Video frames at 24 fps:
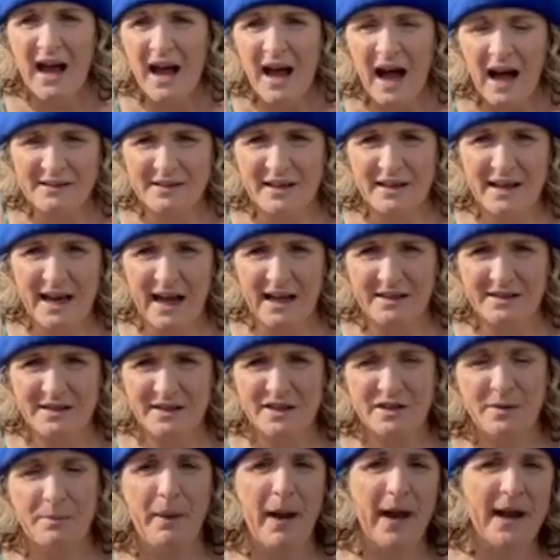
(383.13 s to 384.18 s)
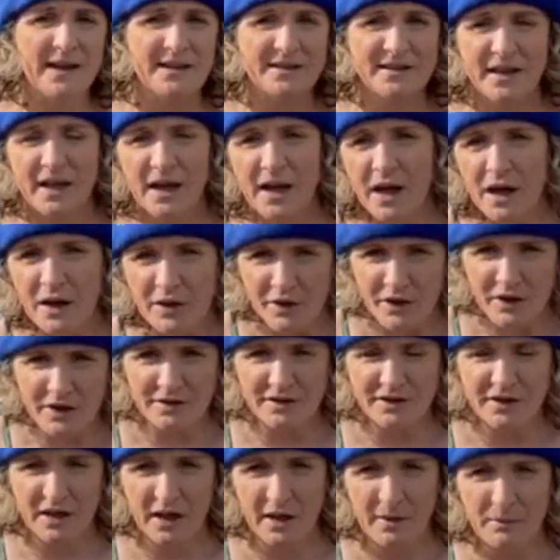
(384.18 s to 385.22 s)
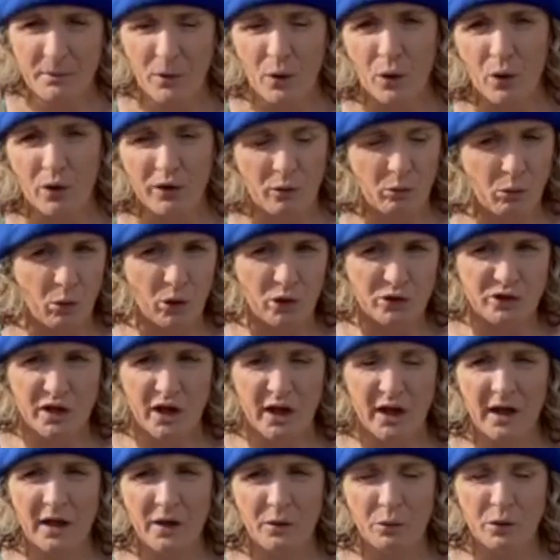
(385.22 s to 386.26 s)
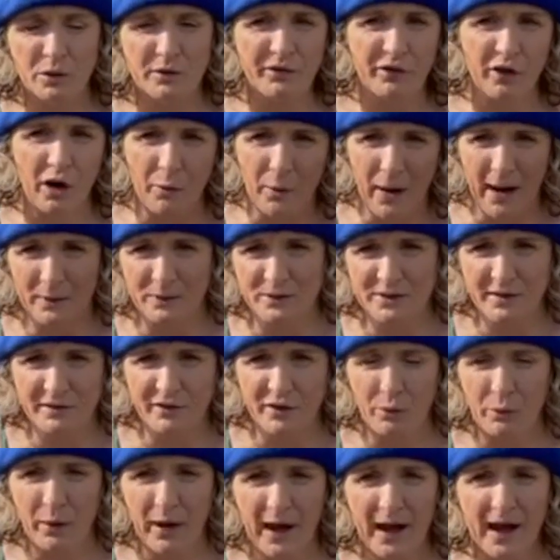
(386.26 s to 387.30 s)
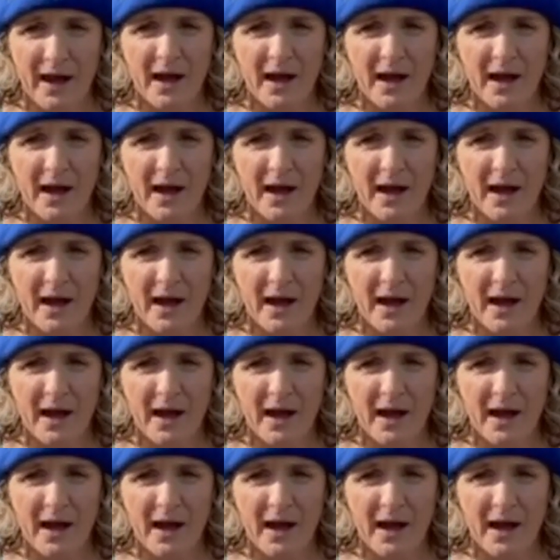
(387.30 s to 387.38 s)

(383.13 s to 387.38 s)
I didn't anticipate that all the water would flow out everywhere,